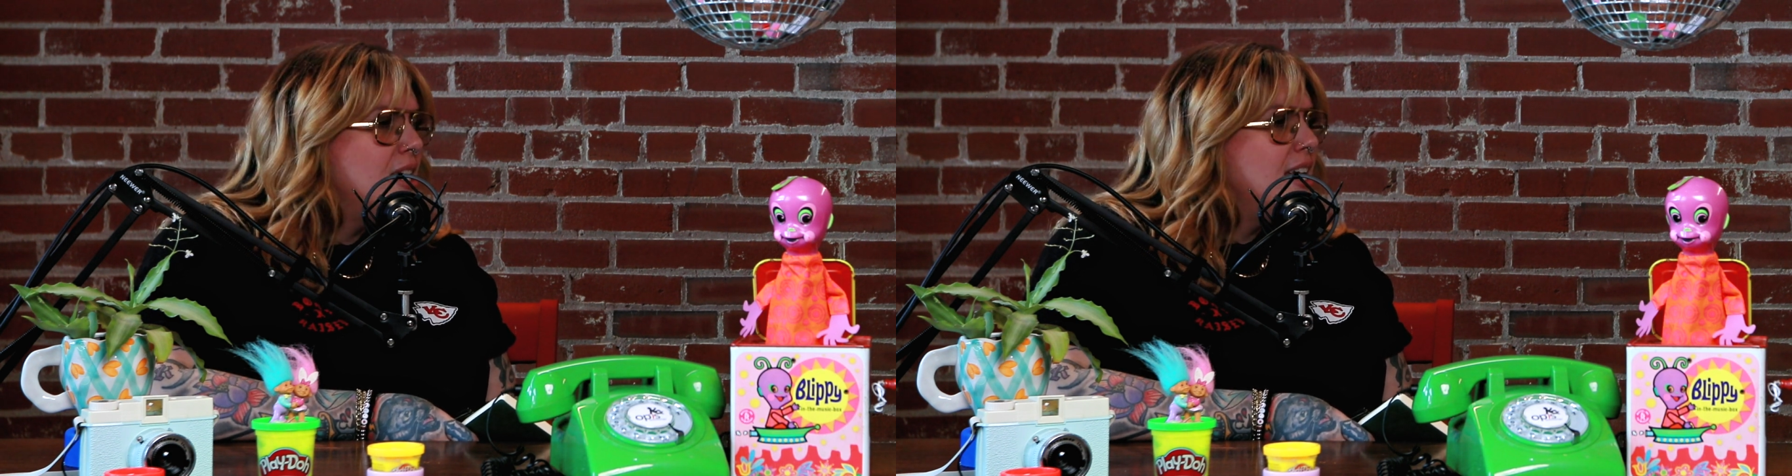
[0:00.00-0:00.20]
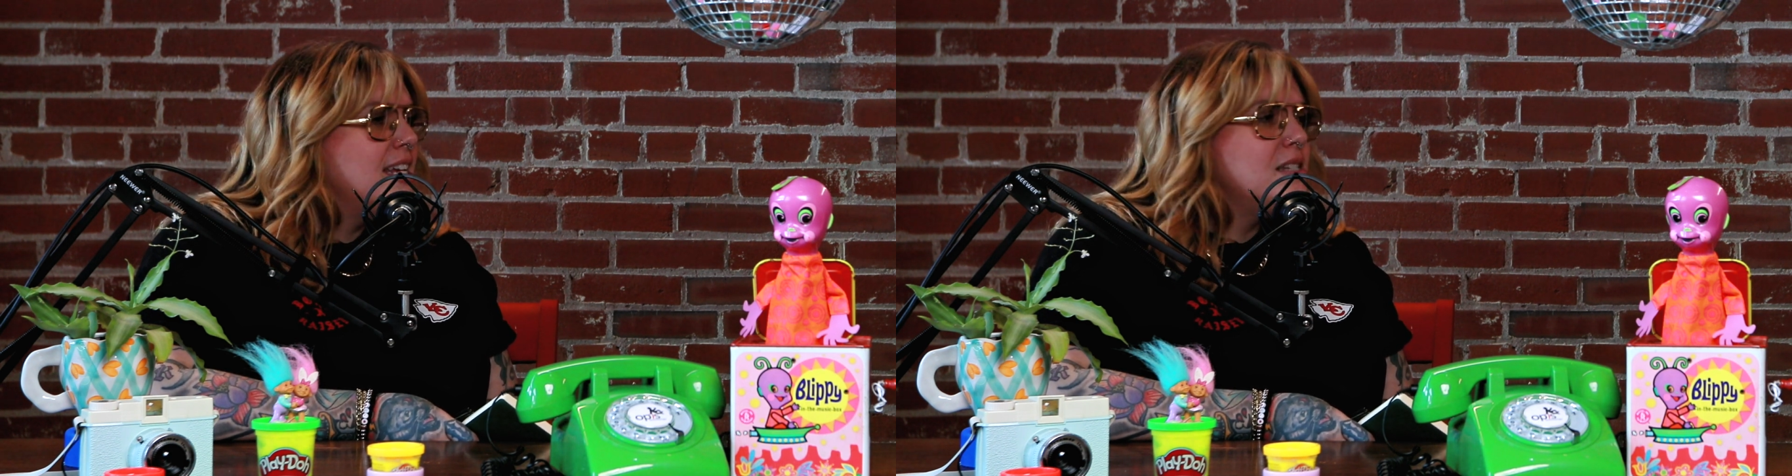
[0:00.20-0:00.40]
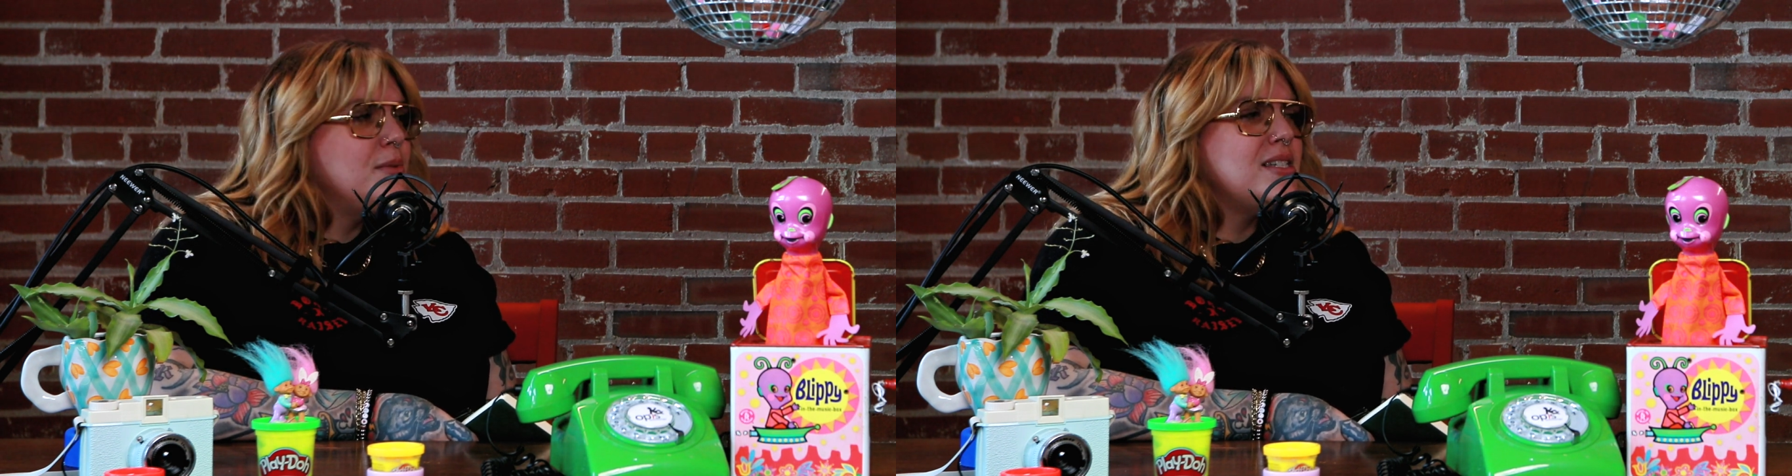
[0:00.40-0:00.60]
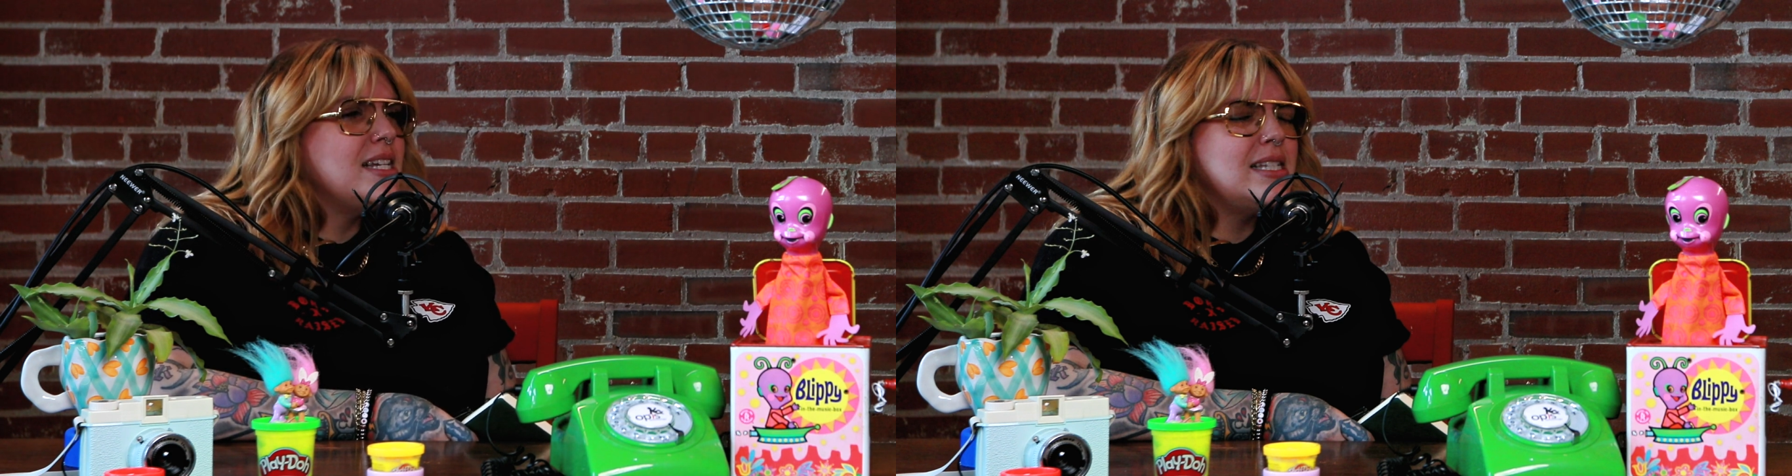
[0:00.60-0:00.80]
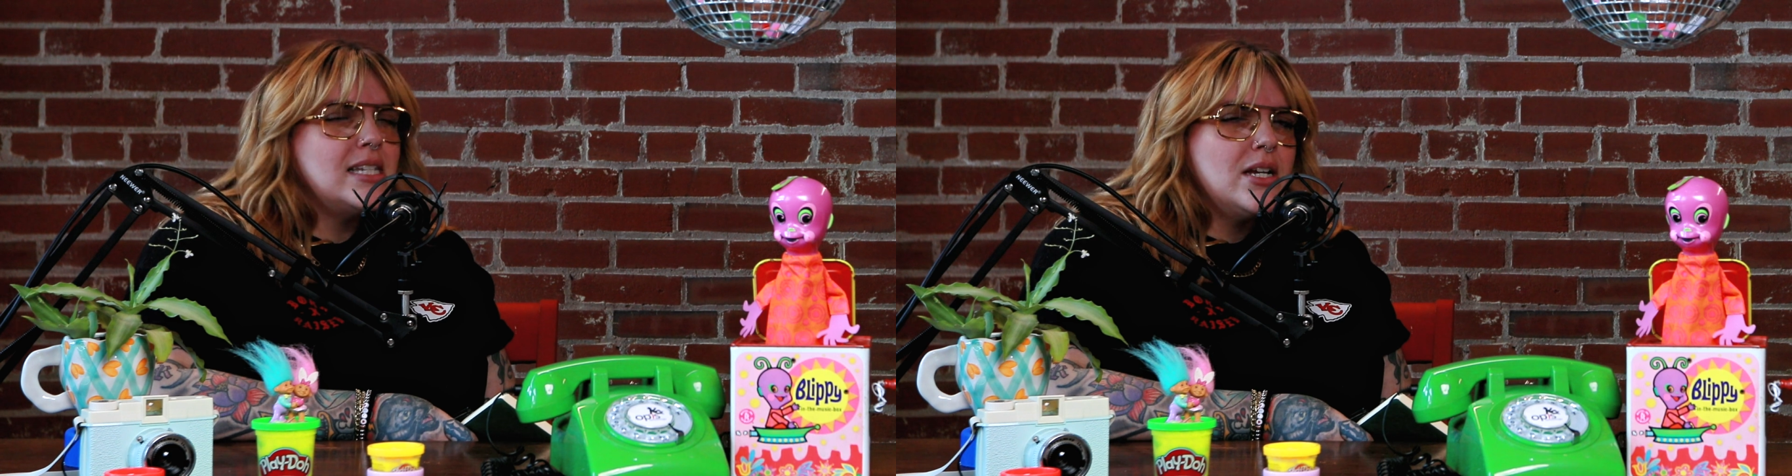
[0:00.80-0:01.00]
He smells
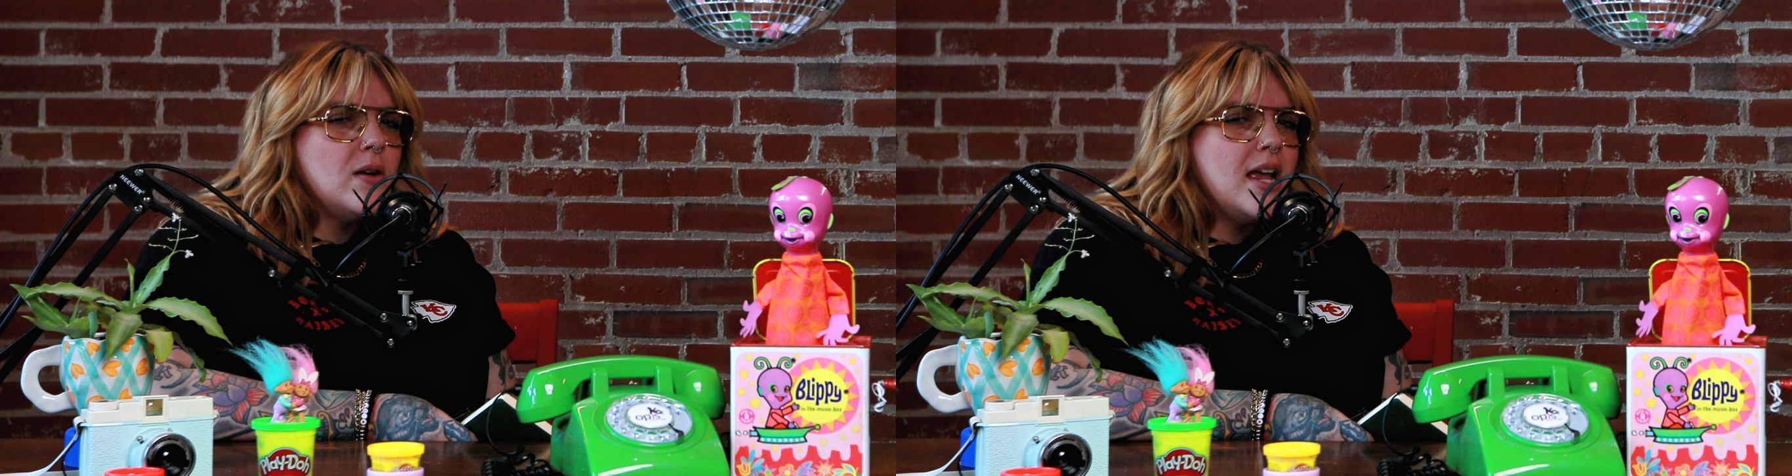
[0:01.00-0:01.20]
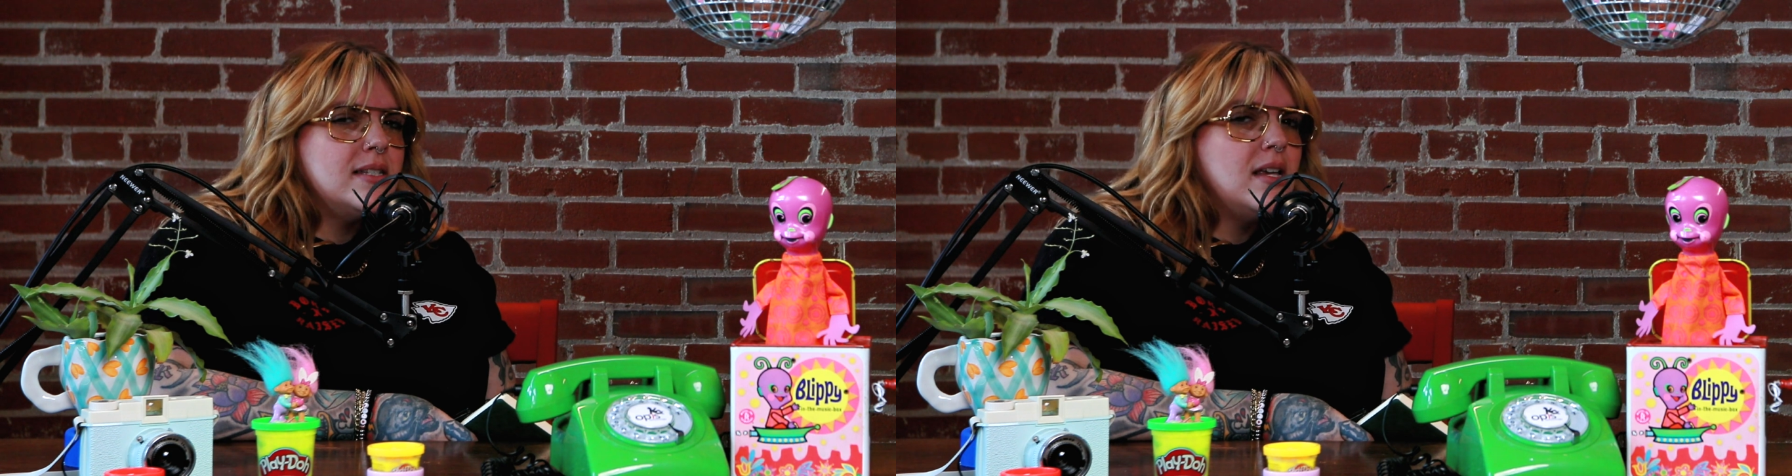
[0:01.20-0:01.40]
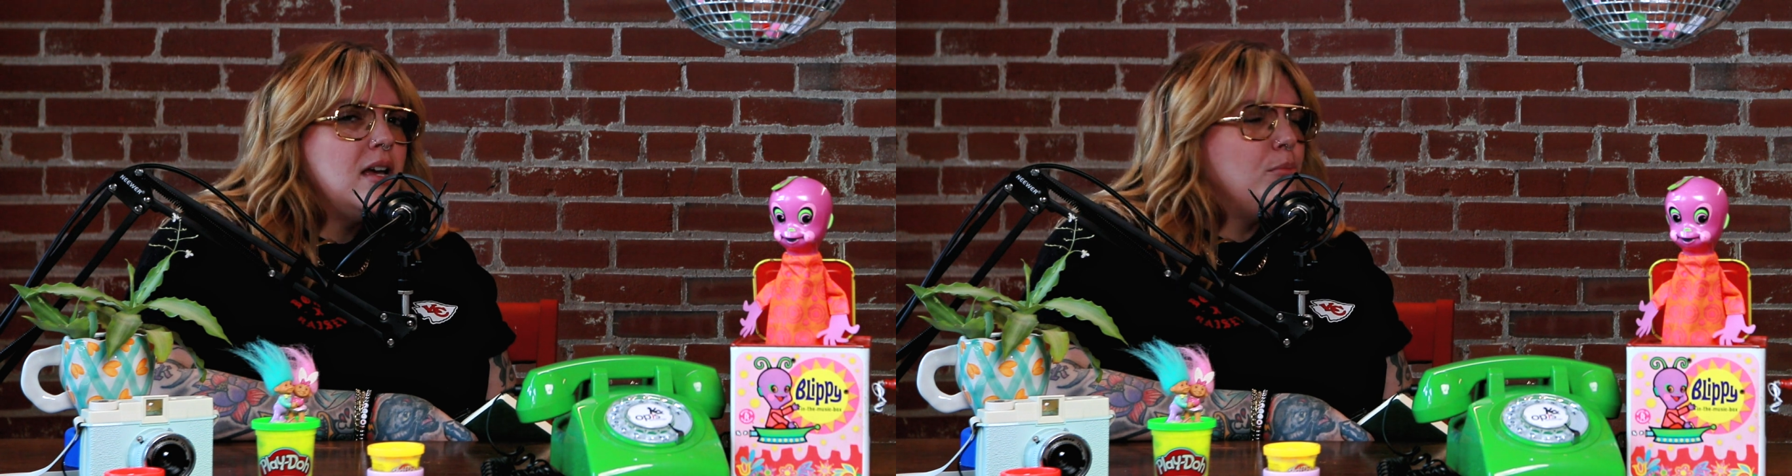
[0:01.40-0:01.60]
like cigarettes,